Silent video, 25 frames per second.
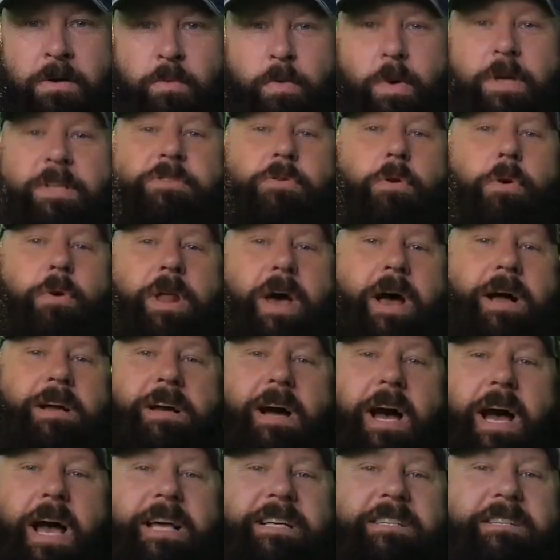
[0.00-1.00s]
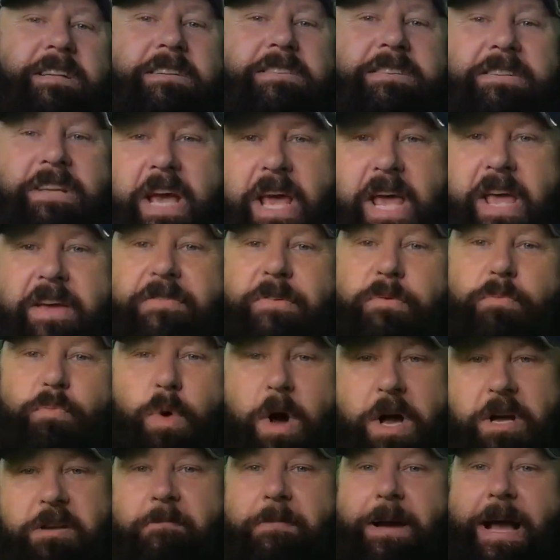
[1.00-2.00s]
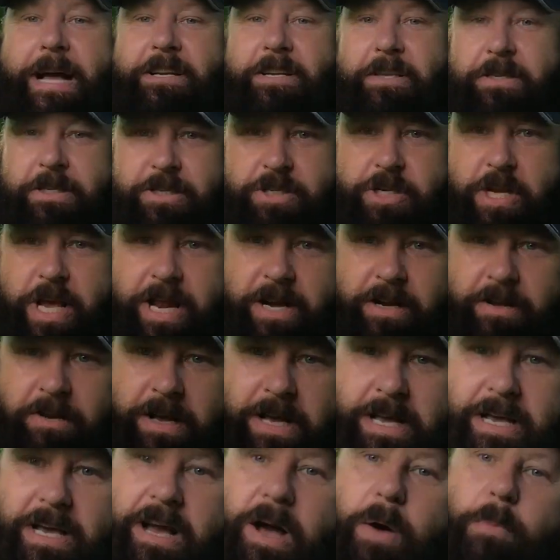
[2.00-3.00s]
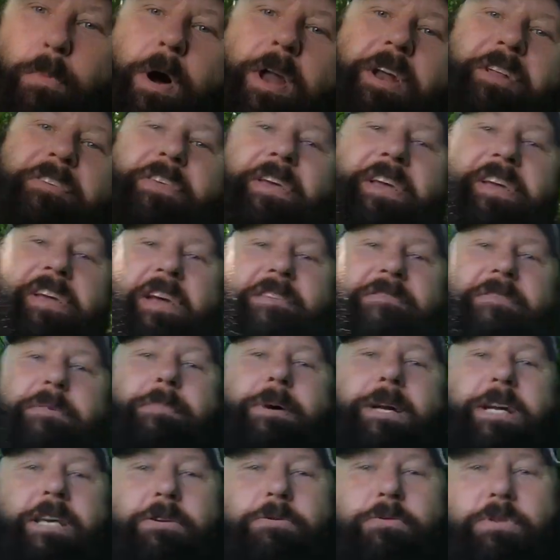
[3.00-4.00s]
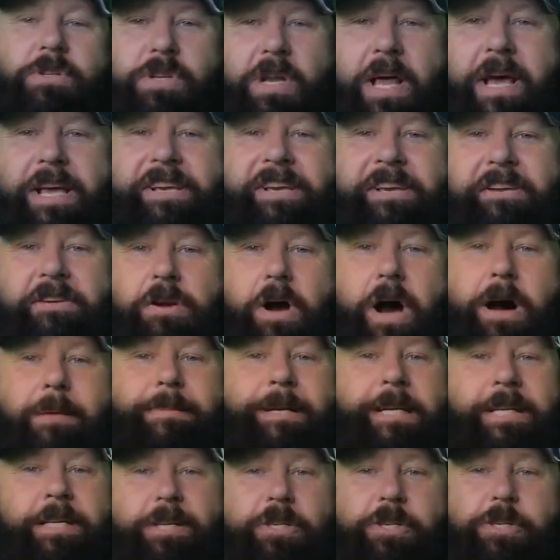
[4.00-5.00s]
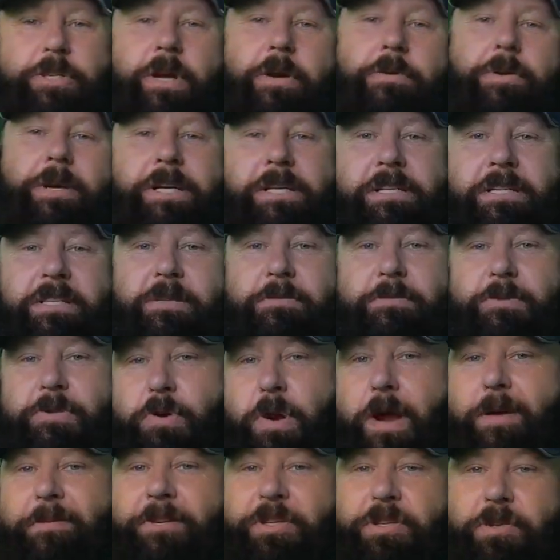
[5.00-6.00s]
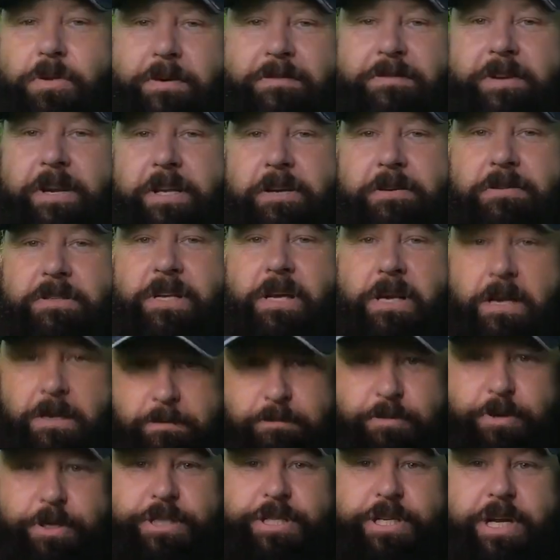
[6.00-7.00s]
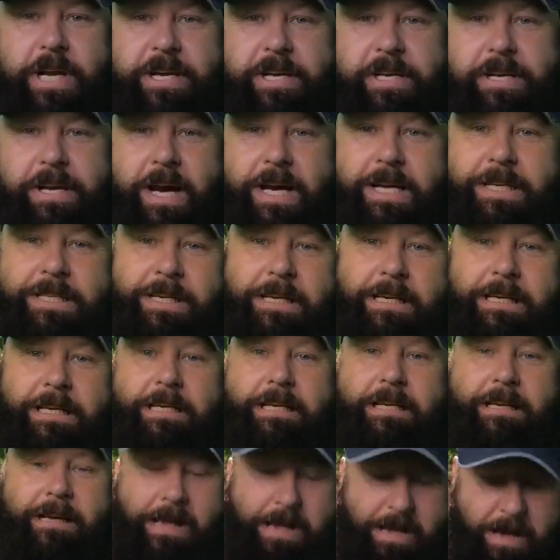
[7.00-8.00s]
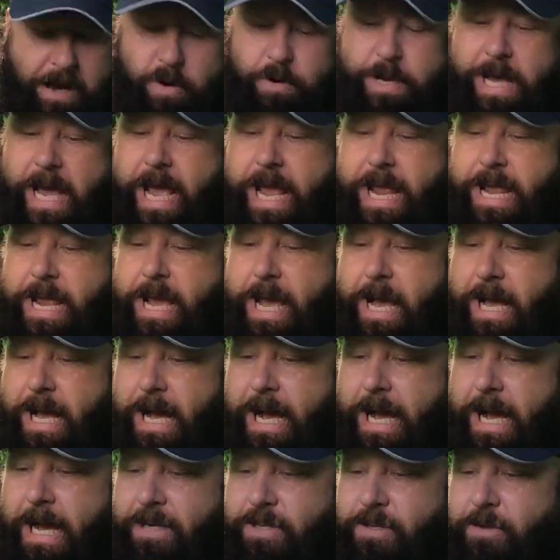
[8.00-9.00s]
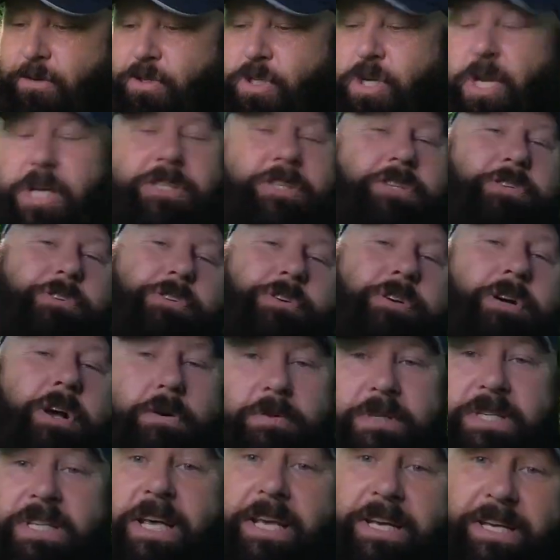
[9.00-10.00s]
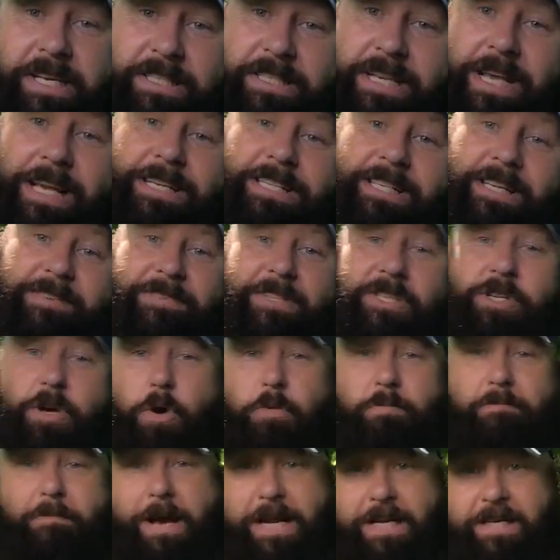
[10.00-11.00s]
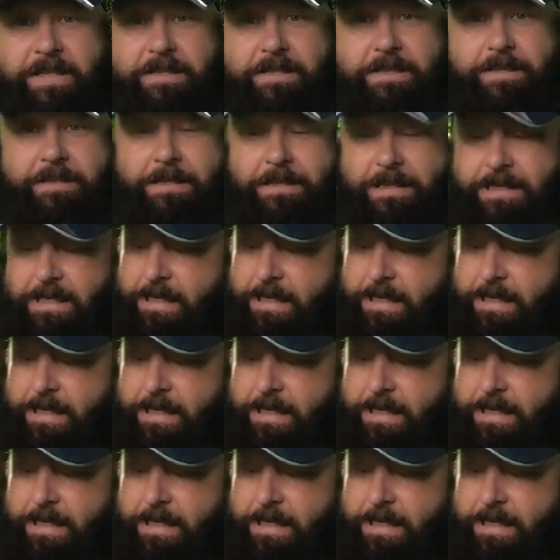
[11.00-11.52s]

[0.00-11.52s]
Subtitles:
What's going on, guys? It's Dave, and welcome back to the channel. I want to thank everybody who's liking, commenting, sharing, and subscribing to our videos. Appreciate it, guys. Okay, so Justin Trudeau is getting a taste of his own medicine.